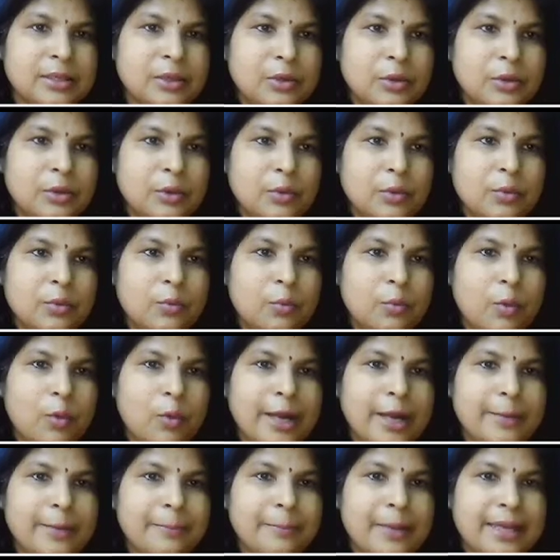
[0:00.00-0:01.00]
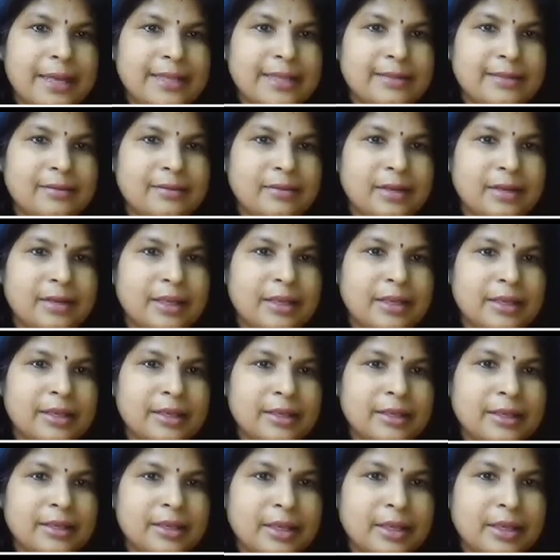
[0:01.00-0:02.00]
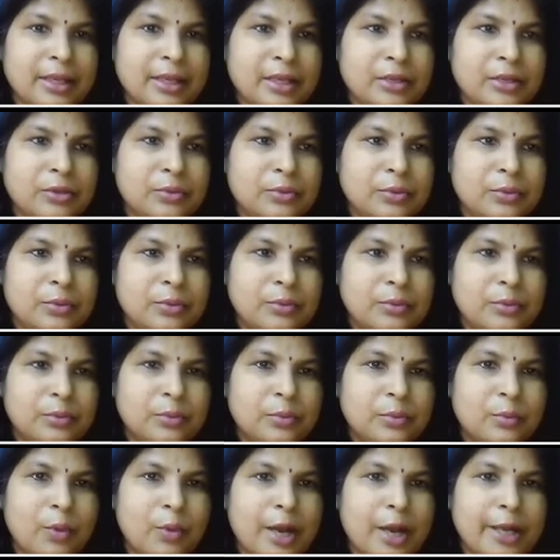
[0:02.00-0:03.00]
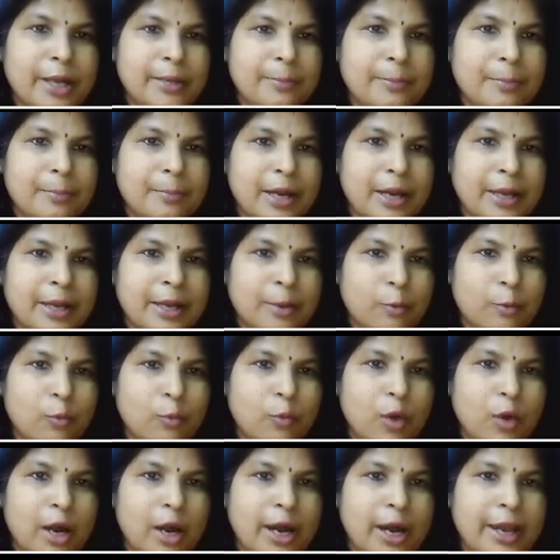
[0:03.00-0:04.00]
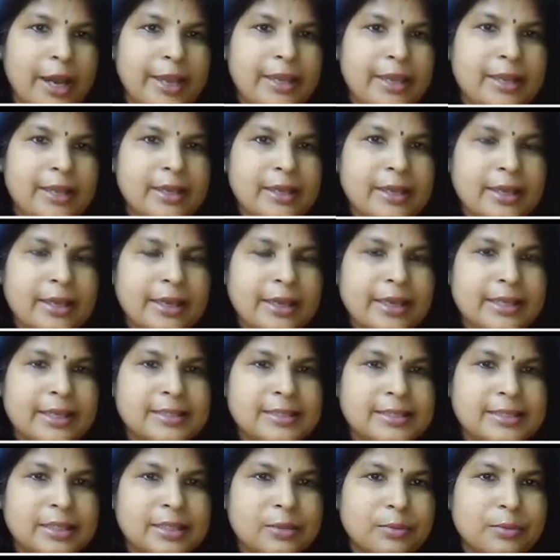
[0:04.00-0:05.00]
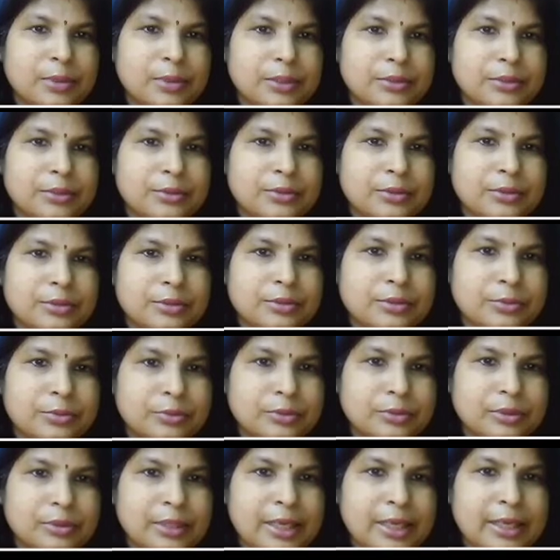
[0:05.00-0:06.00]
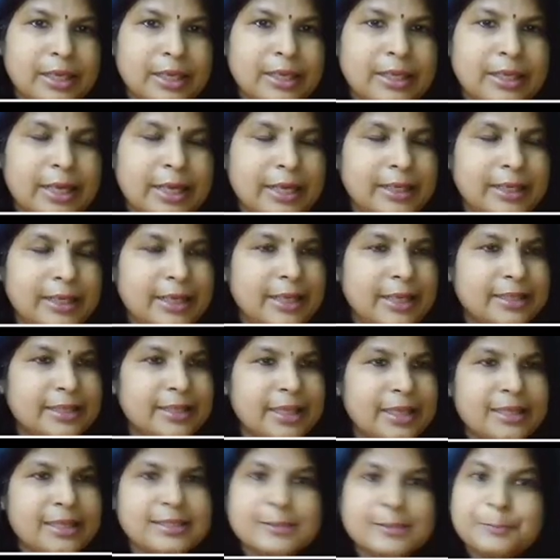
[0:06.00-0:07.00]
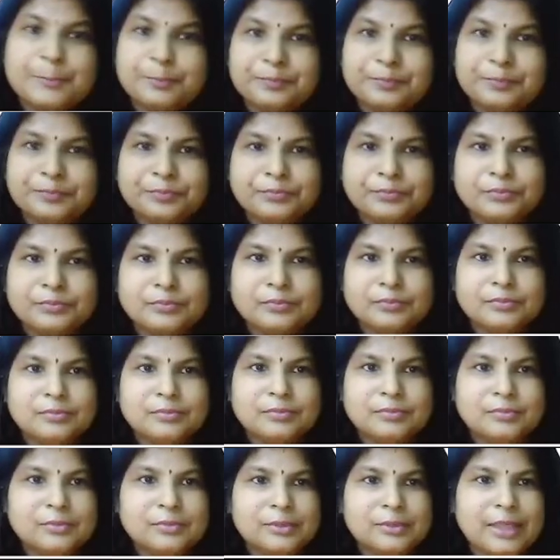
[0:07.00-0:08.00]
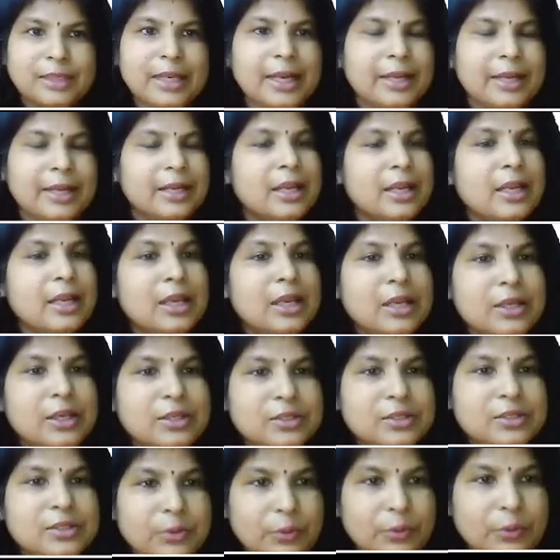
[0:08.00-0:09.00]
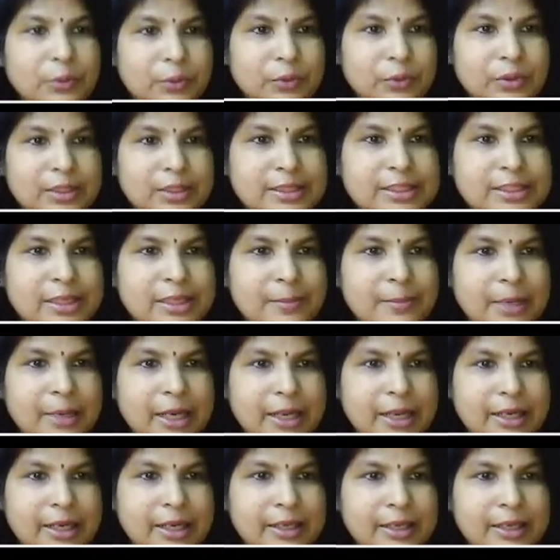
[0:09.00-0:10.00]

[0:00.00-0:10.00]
1 by 3 into 1 by y is equal to 2. Can I write like this? Correct. So, similarly,